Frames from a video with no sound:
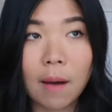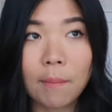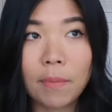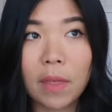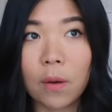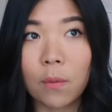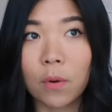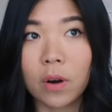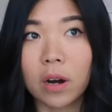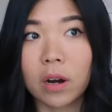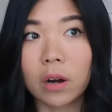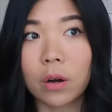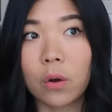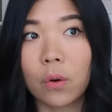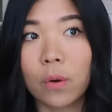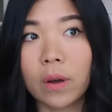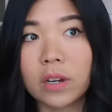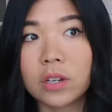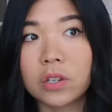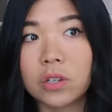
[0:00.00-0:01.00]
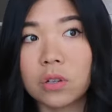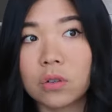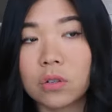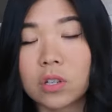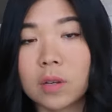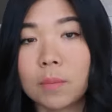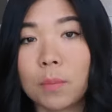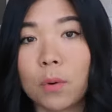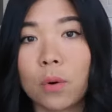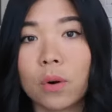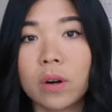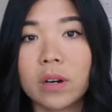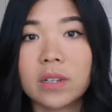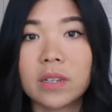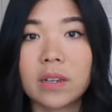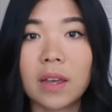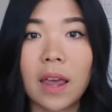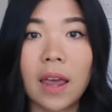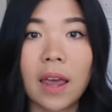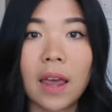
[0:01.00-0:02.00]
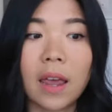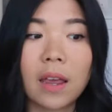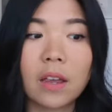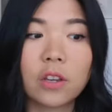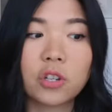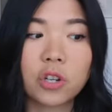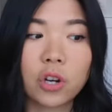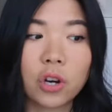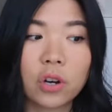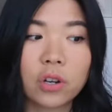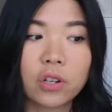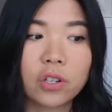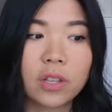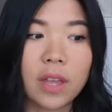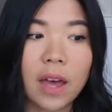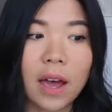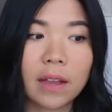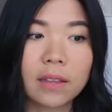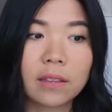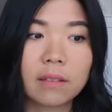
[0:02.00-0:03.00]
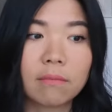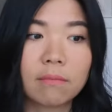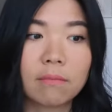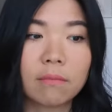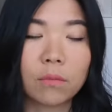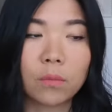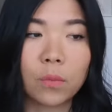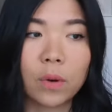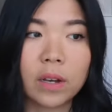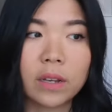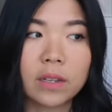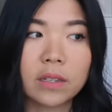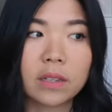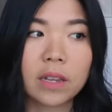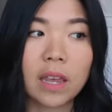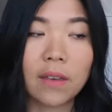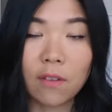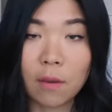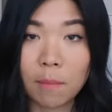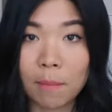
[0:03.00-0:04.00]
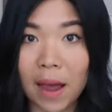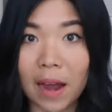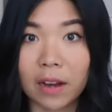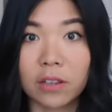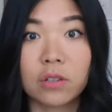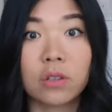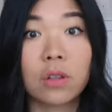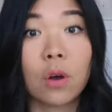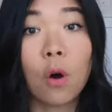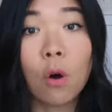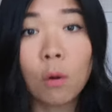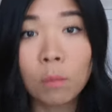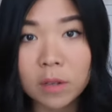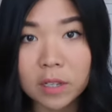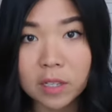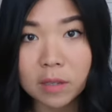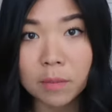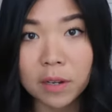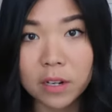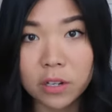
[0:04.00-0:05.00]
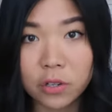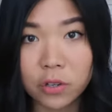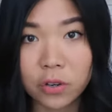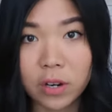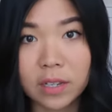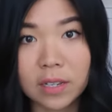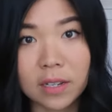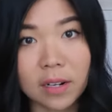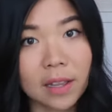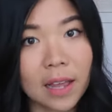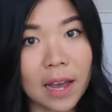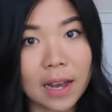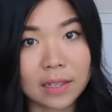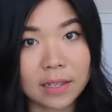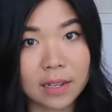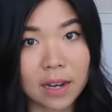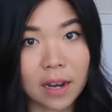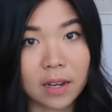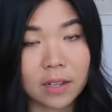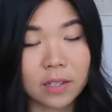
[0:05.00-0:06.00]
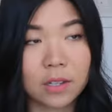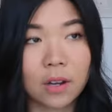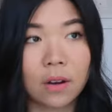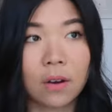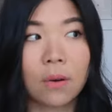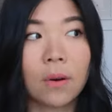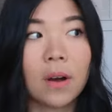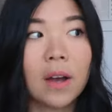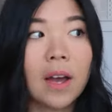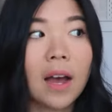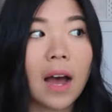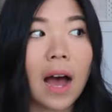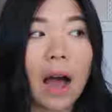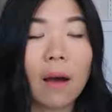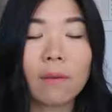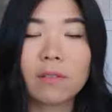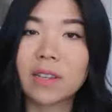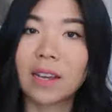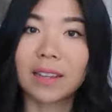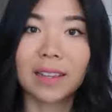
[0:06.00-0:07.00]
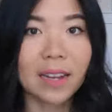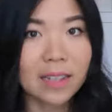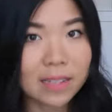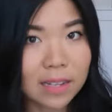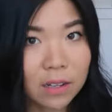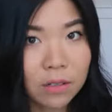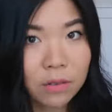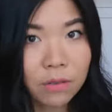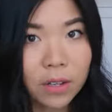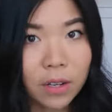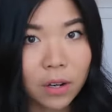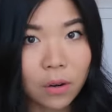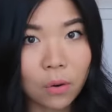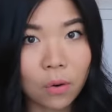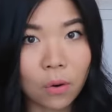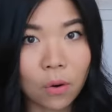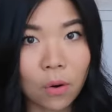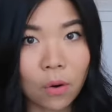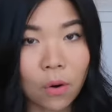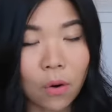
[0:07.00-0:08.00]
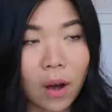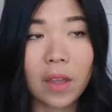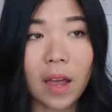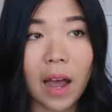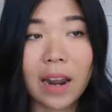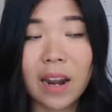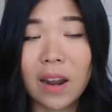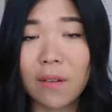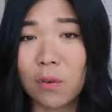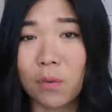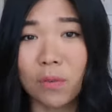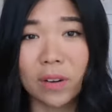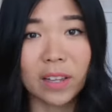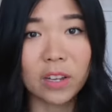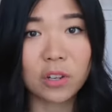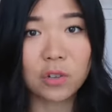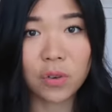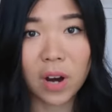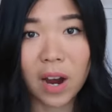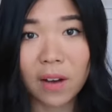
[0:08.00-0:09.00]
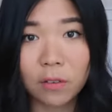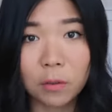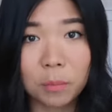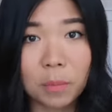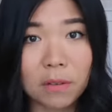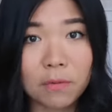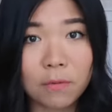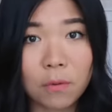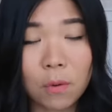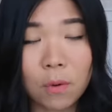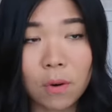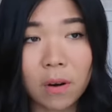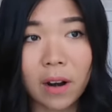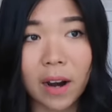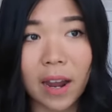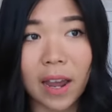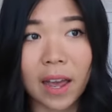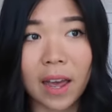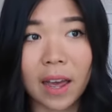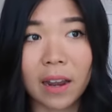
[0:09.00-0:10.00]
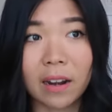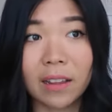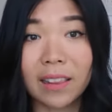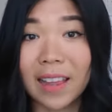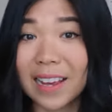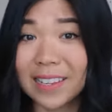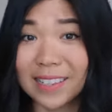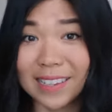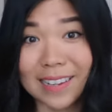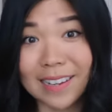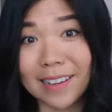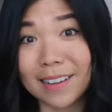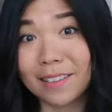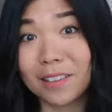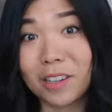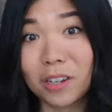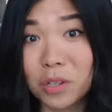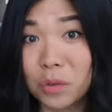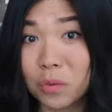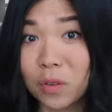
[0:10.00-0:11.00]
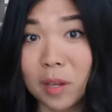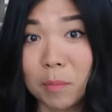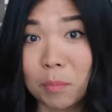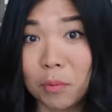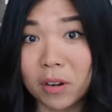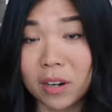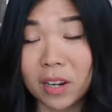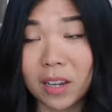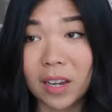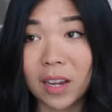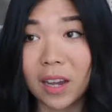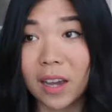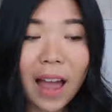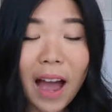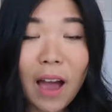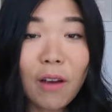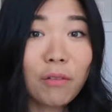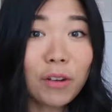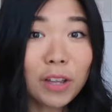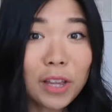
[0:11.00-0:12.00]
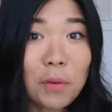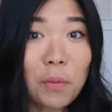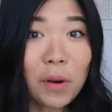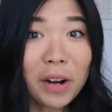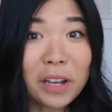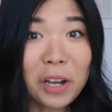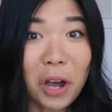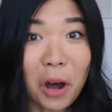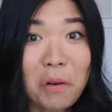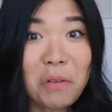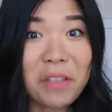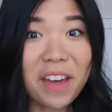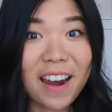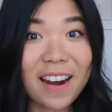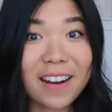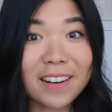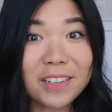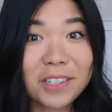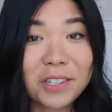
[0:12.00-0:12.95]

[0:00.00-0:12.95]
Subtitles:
They were going to support a church that was giving back to the homeless ministries in Alaska. So I was like, that sounds really cool. I never really traveled before, and Alaska looks really pretty. I really want to go there.